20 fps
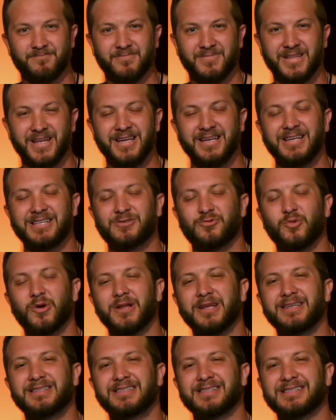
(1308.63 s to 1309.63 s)
that he's
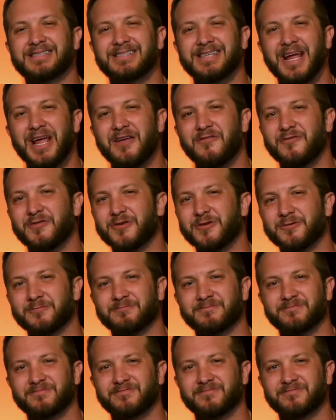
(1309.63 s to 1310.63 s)
willing to save you
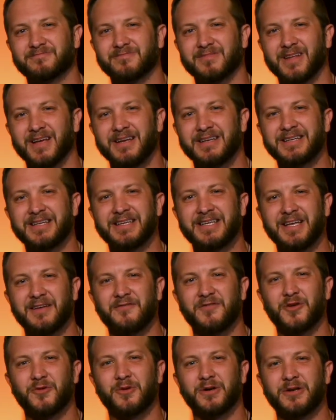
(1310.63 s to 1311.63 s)
and to
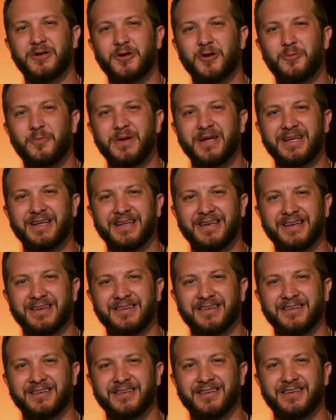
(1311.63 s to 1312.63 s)
give you a new beginning
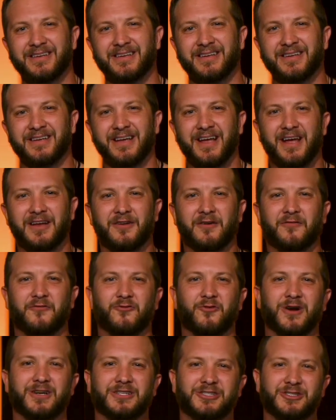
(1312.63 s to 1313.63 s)
and a
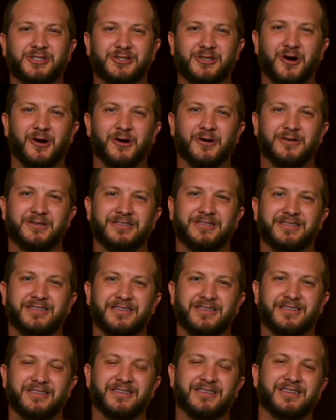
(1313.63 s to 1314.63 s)
fresh start.
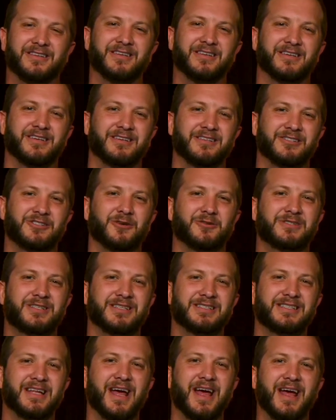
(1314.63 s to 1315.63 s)
So
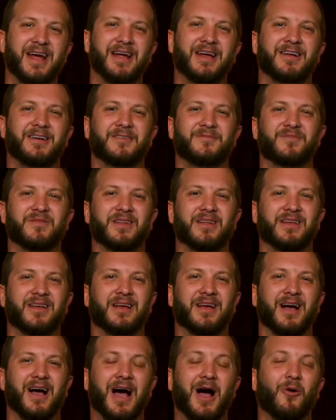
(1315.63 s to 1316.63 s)
today,
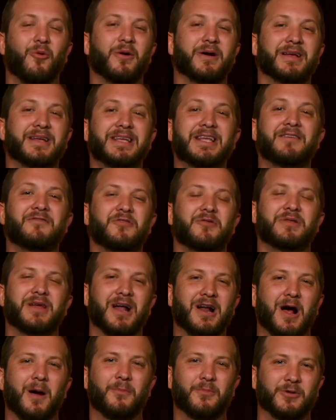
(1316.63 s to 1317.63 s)
I want to give you that
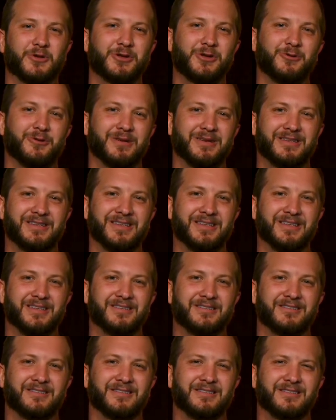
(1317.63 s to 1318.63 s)
opportunity
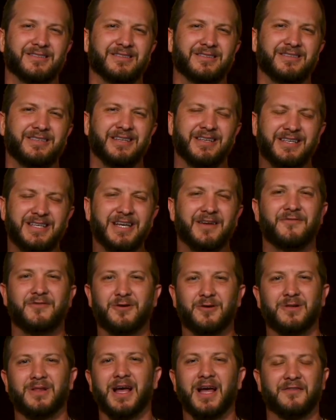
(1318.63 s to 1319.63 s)
to give
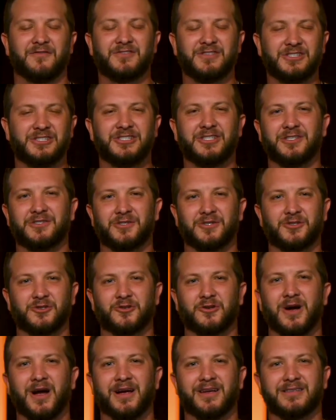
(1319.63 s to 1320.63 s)
your life to Jesus
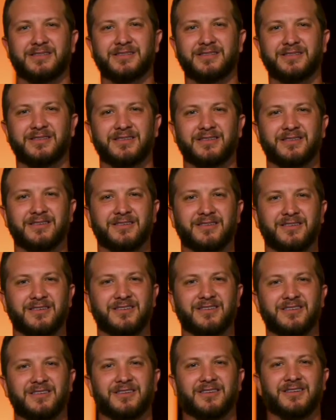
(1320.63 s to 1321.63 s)
Christ.
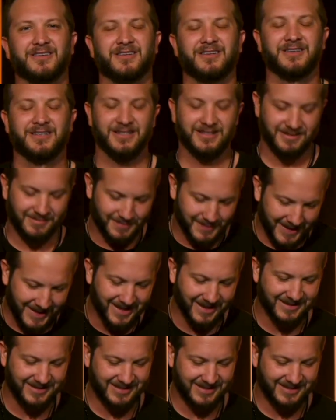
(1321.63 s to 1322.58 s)
Because